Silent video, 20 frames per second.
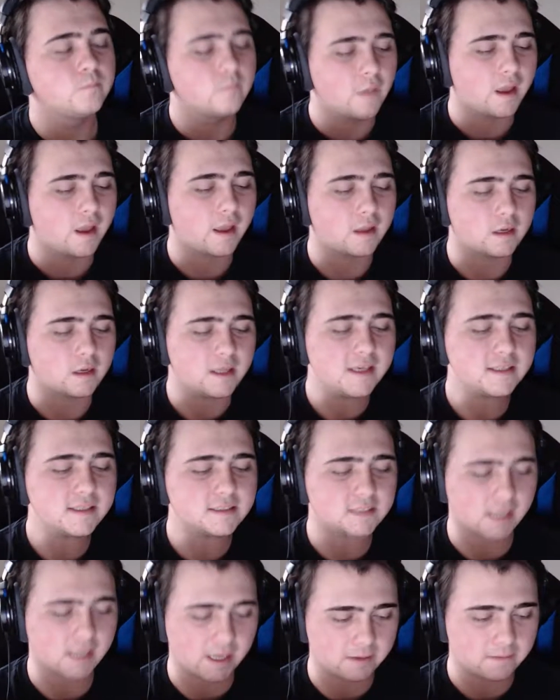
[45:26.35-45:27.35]
and he
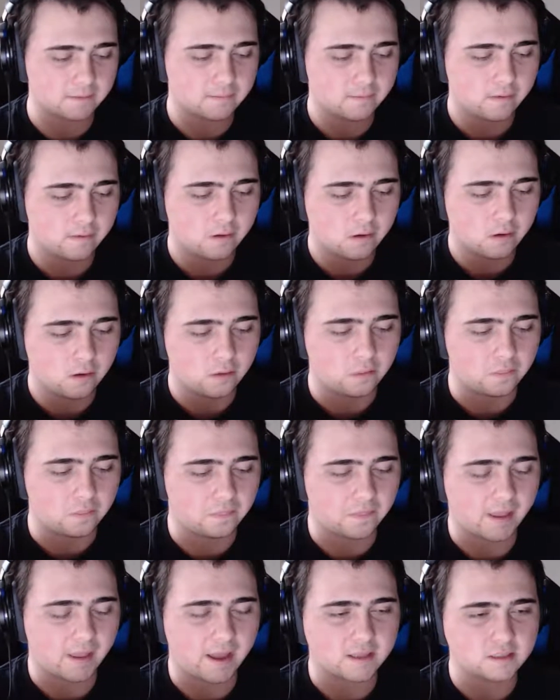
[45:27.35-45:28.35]
said
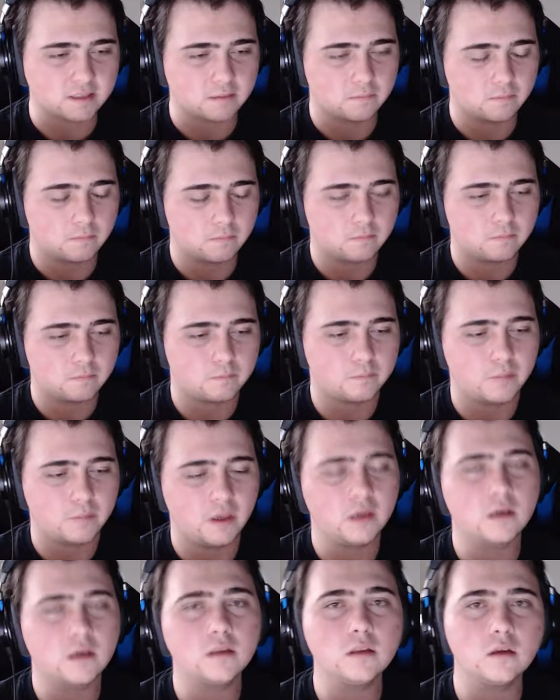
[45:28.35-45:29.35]
that
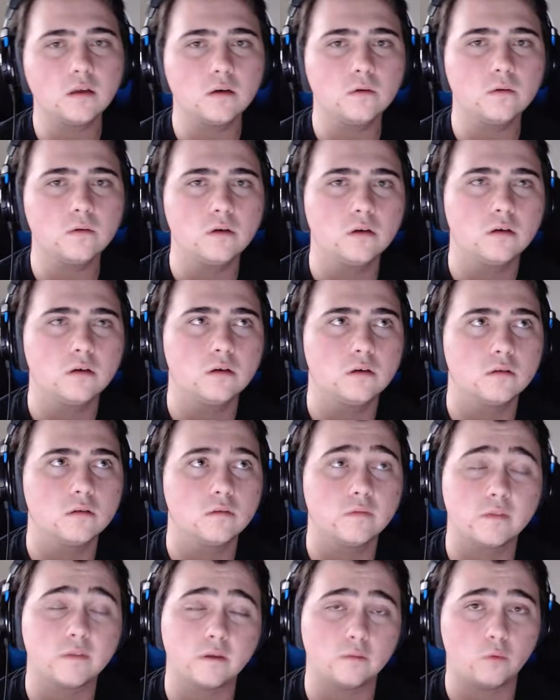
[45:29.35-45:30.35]
Piccolo,
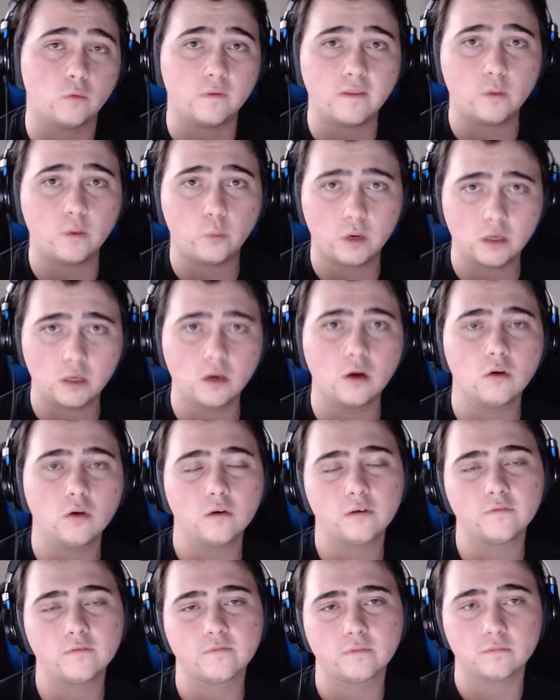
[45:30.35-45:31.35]
the one that we know
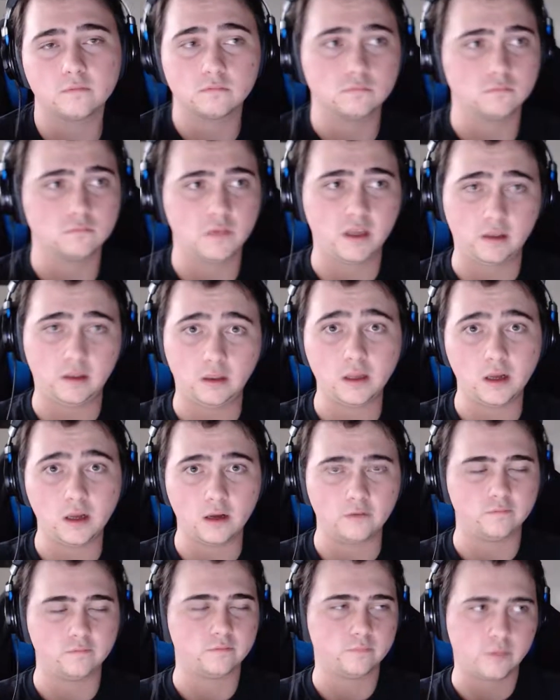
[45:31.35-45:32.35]
of and
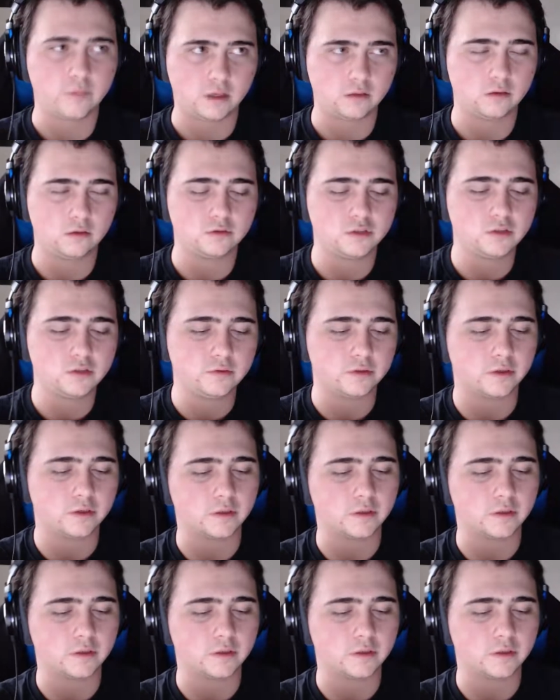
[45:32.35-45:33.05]
love, Piccolo Jr.,